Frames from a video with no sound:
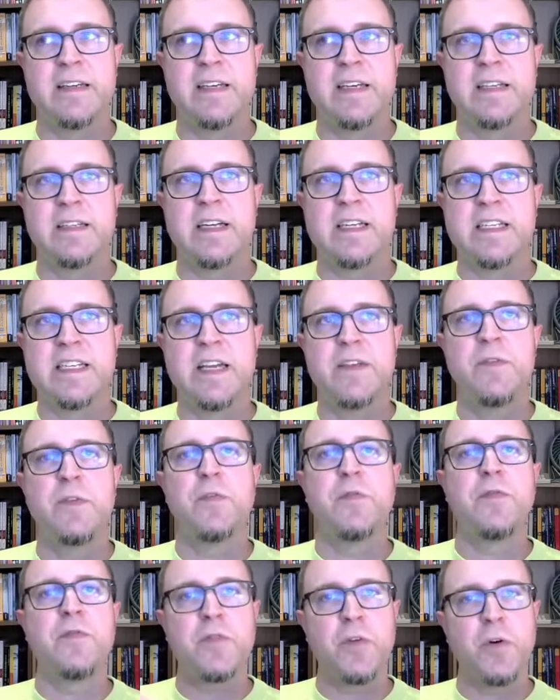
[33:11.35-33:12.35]
doesn't give you
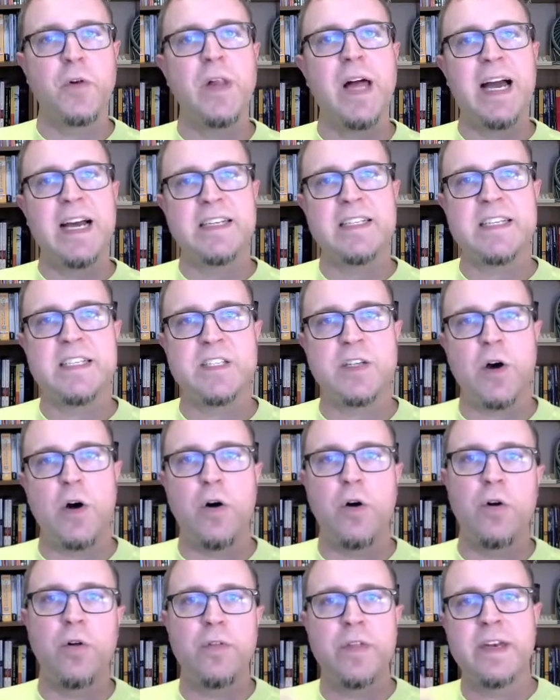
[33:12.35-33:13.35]
full access to
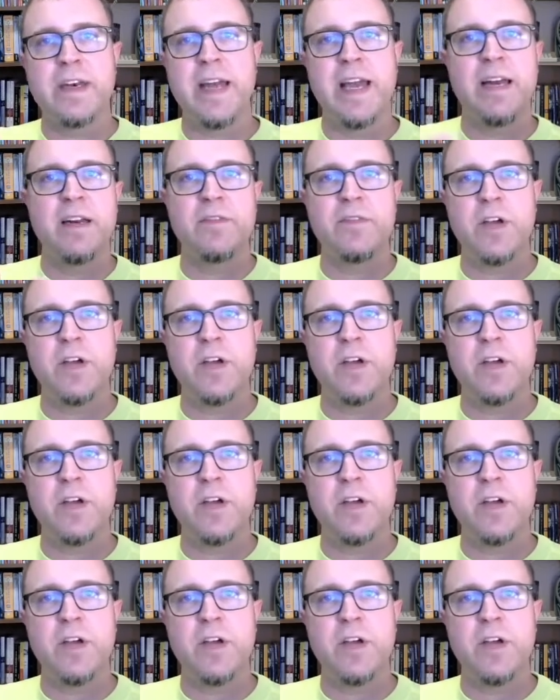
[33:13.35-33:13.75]
all the native